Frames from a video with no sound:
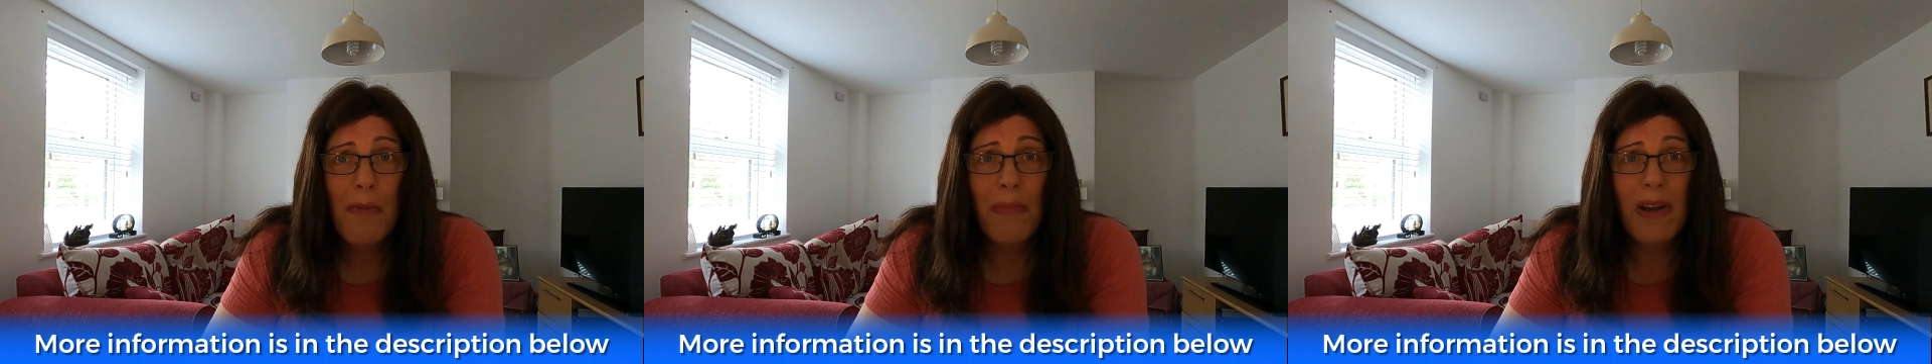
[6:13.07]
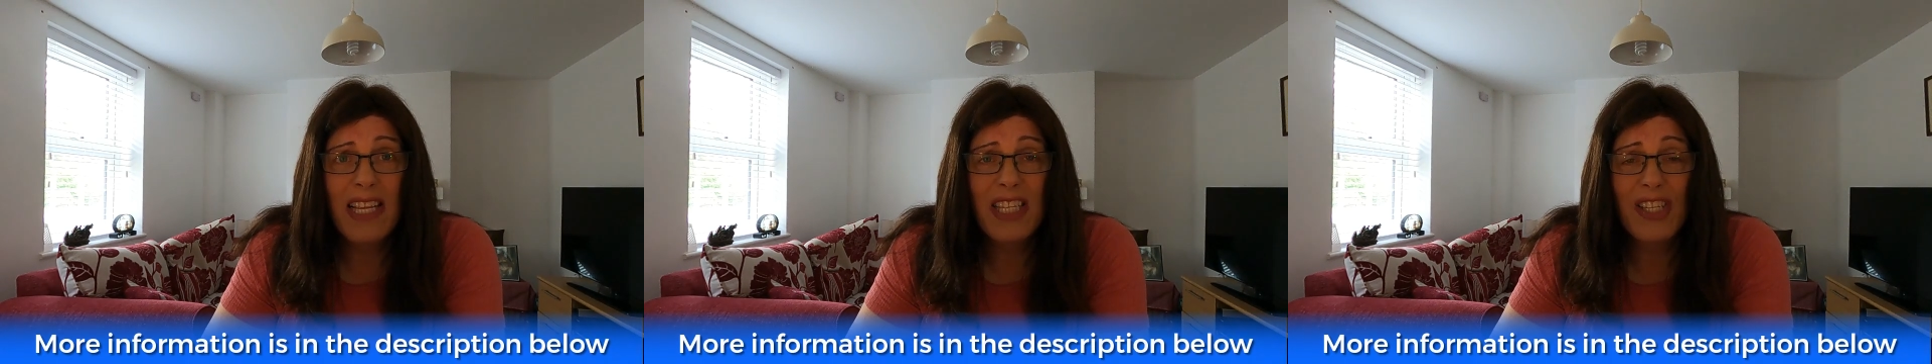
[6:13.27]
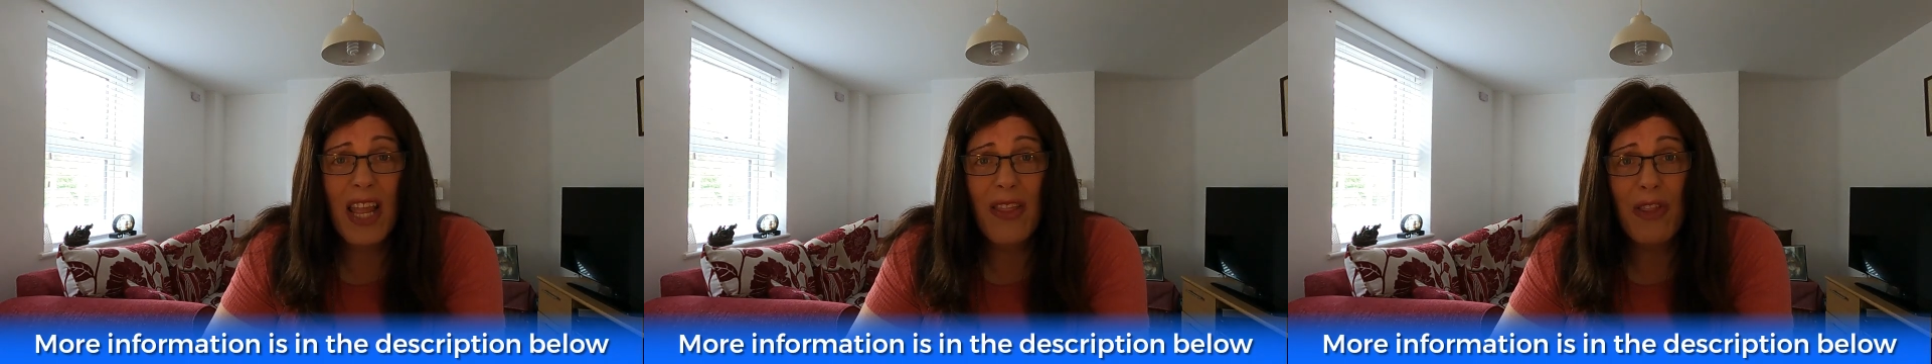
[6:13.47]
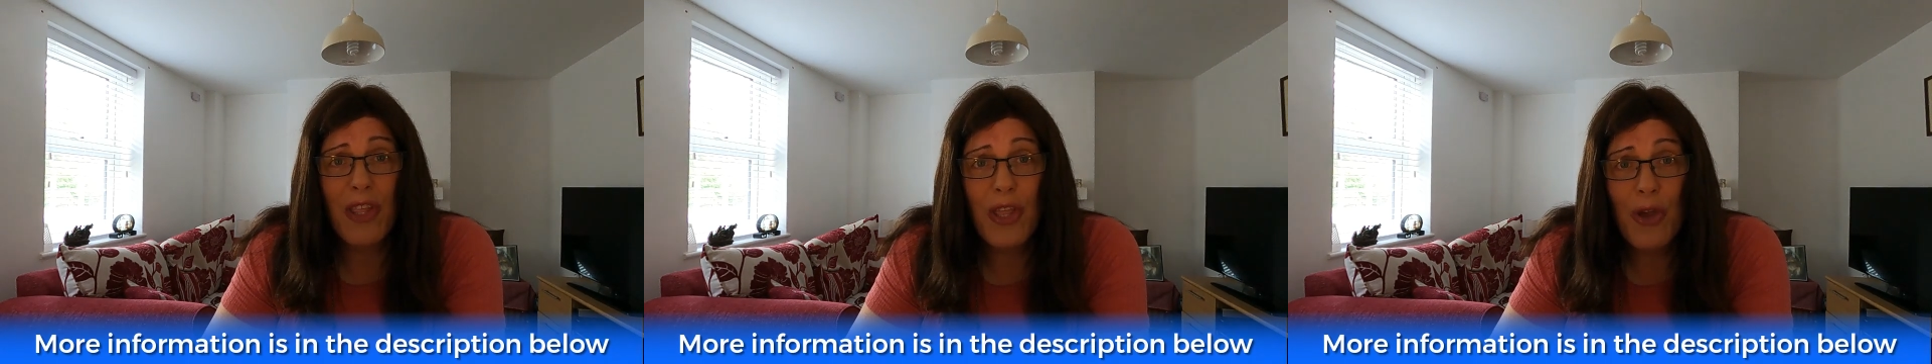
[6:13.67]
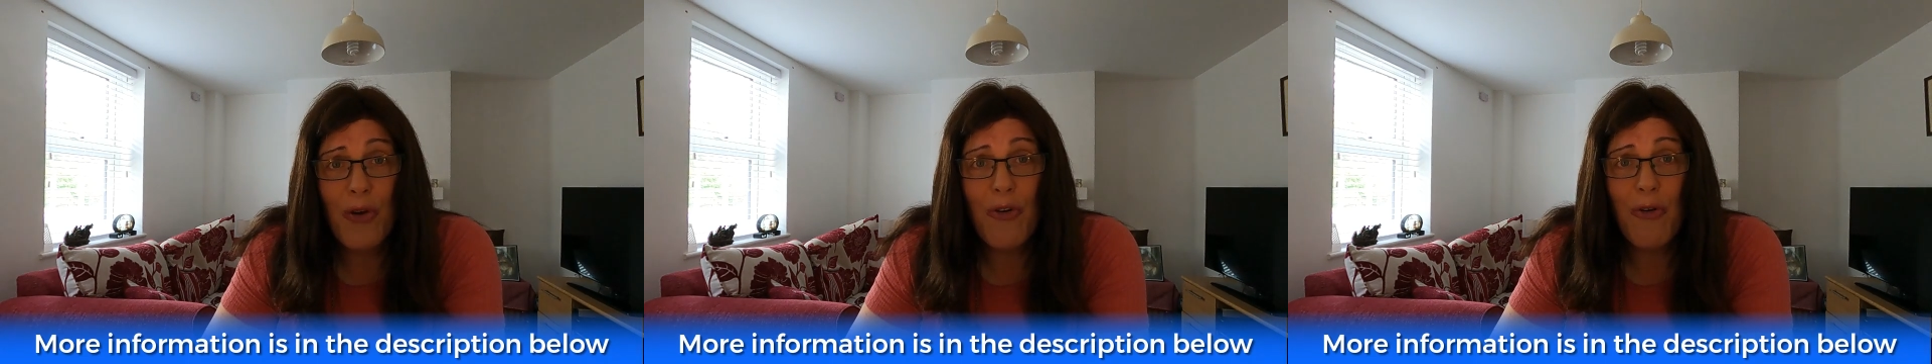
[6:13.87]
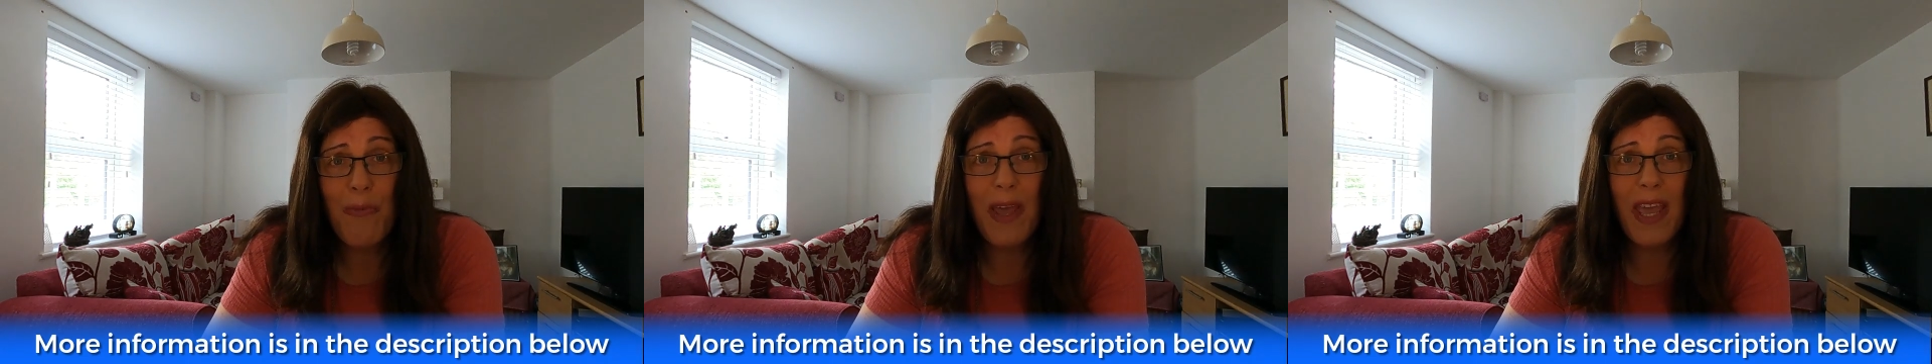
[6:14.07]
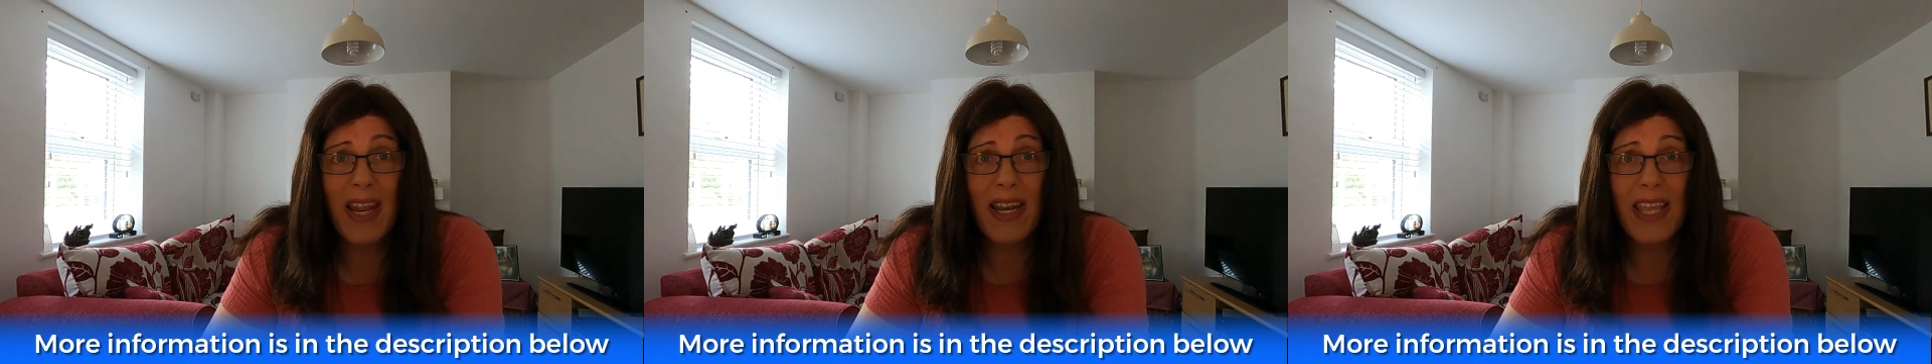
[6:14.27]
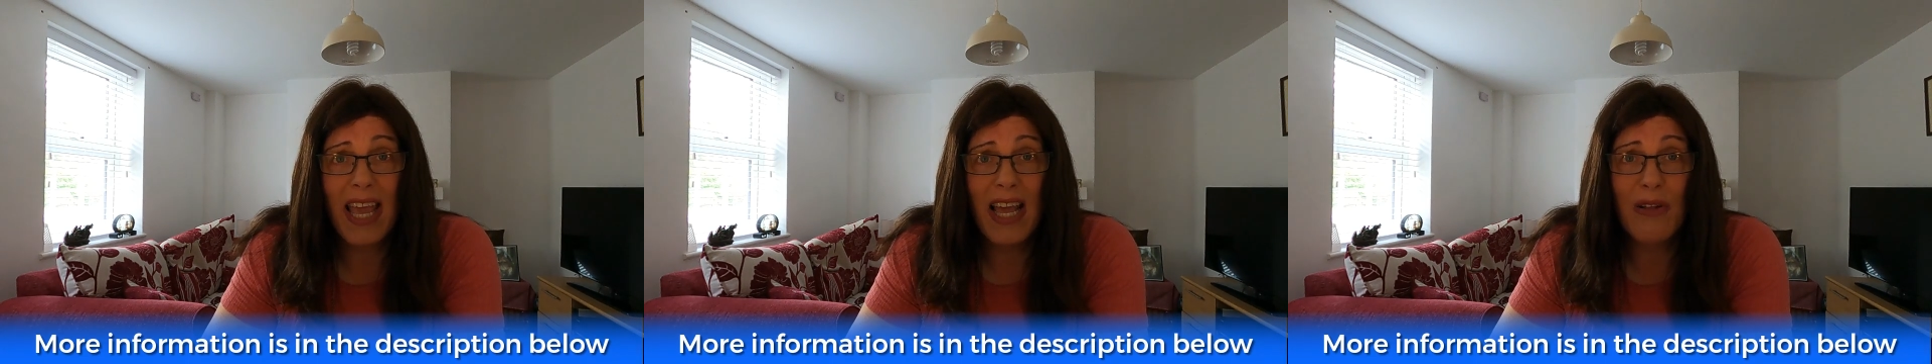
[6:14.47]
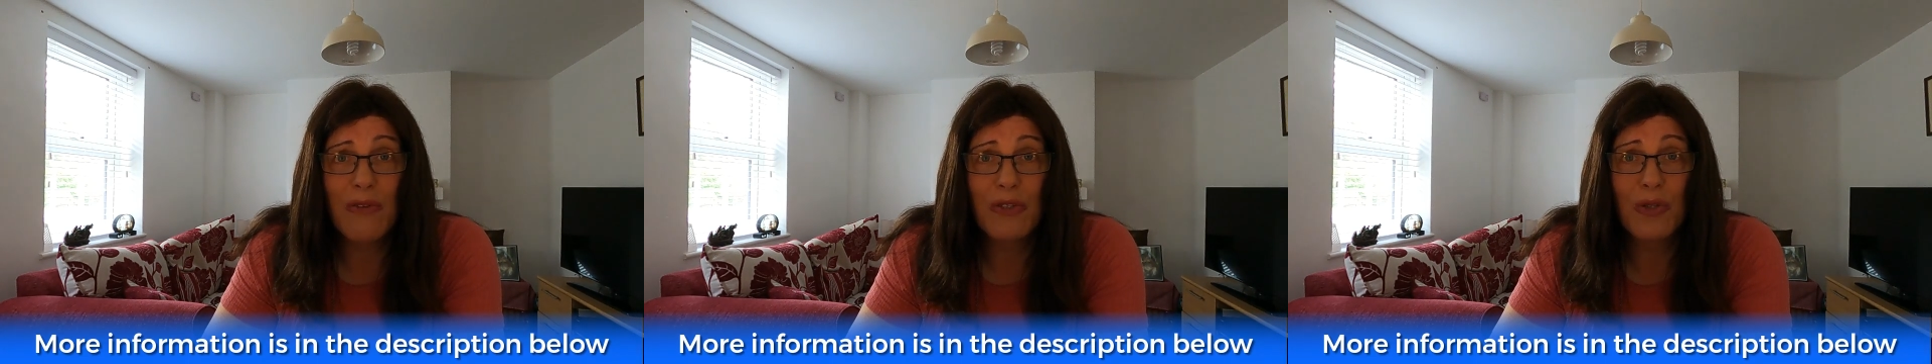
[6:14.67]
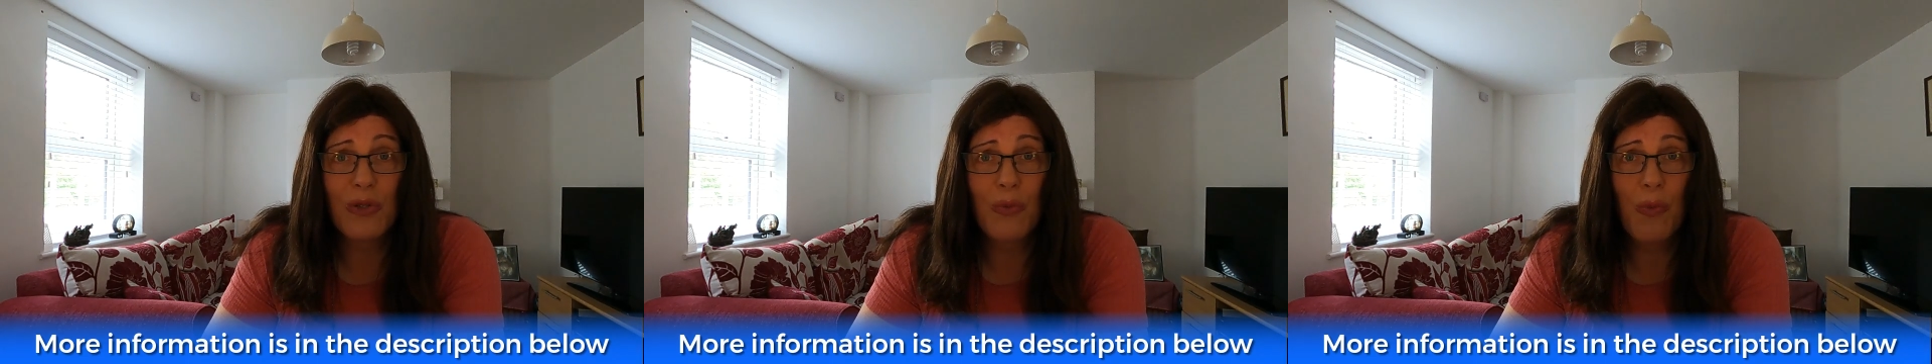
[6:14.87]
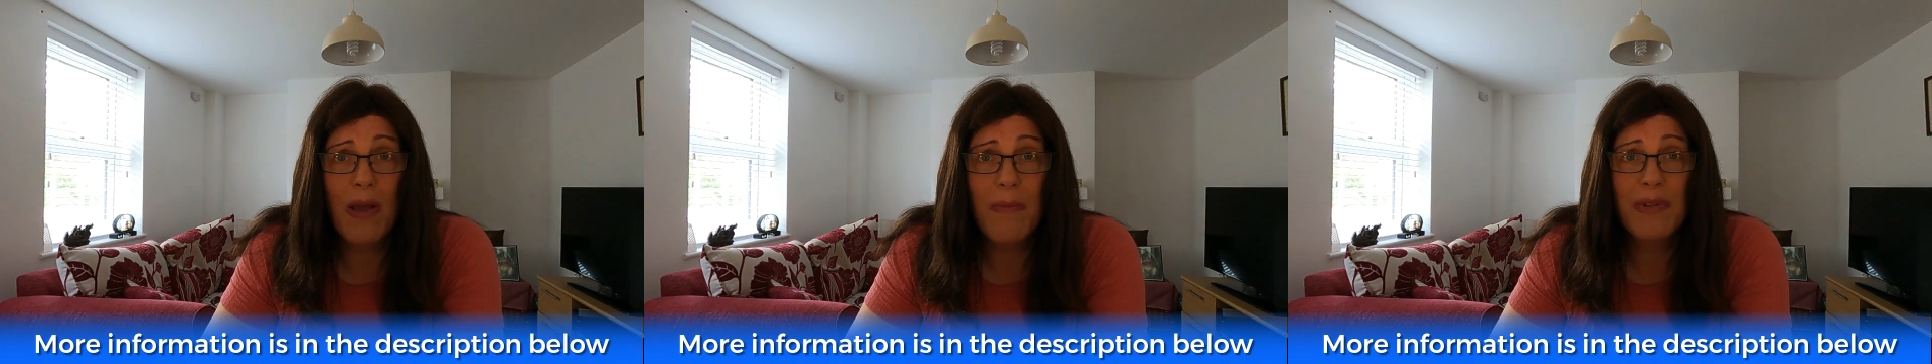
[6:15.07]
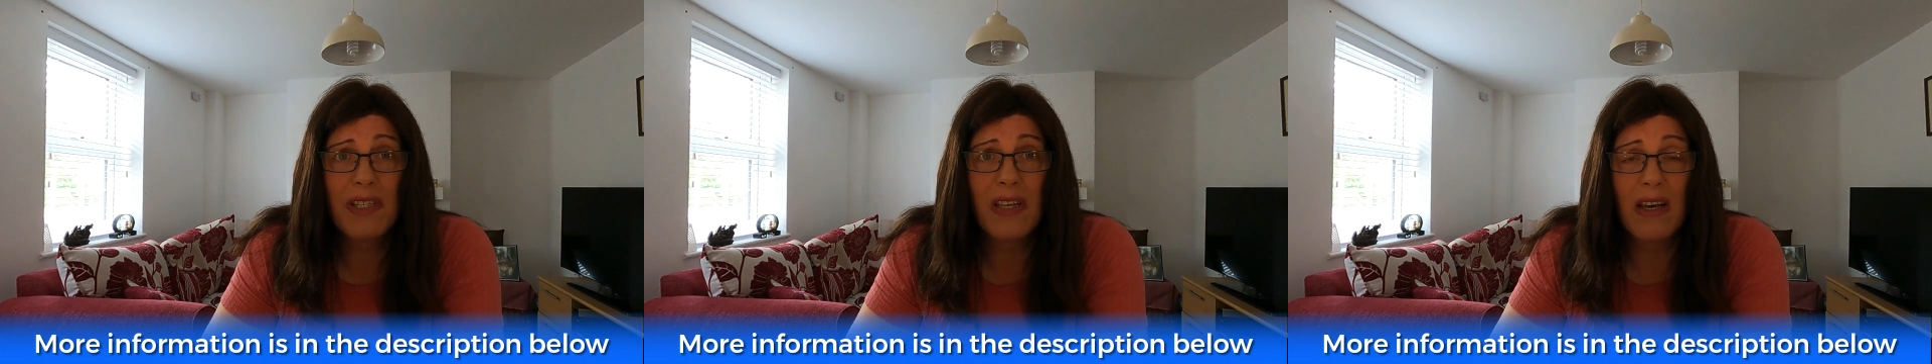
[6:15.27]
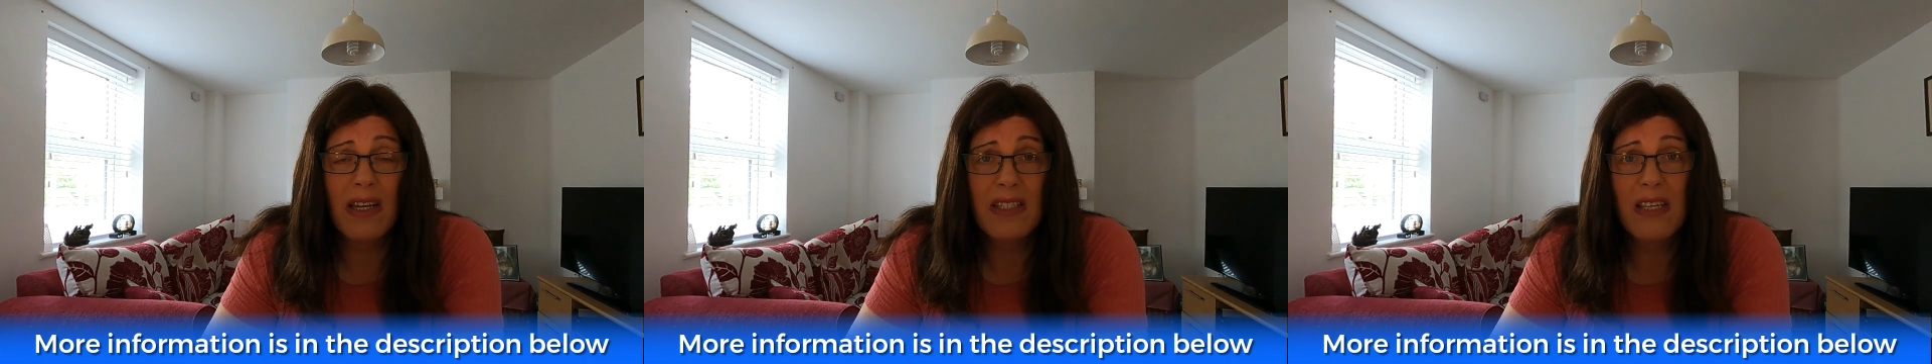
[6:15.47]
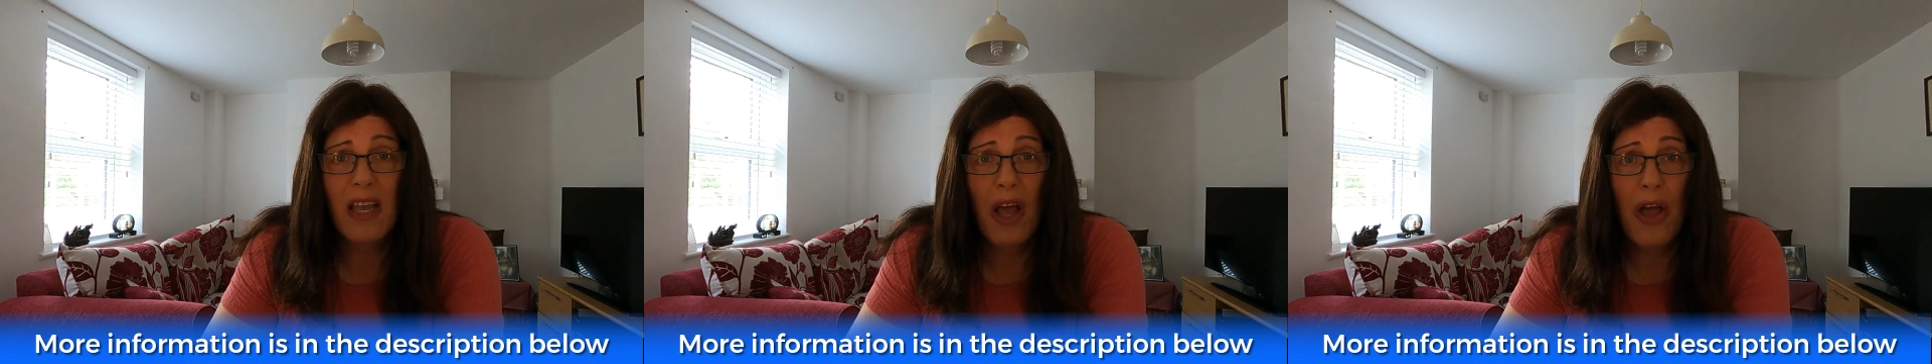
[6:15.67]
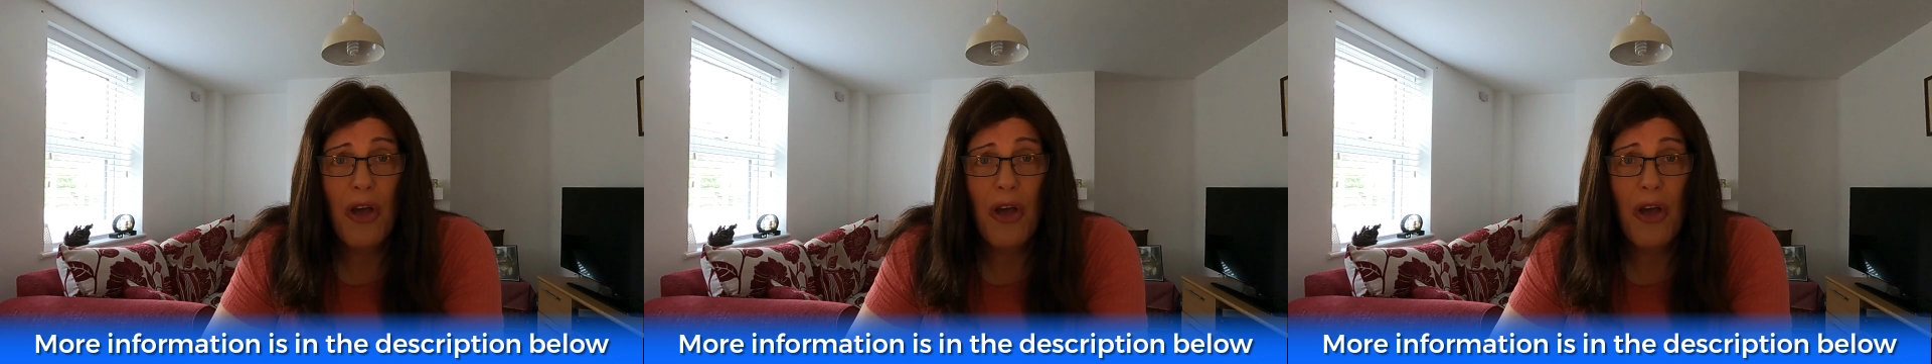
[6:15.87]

please check the European Council's website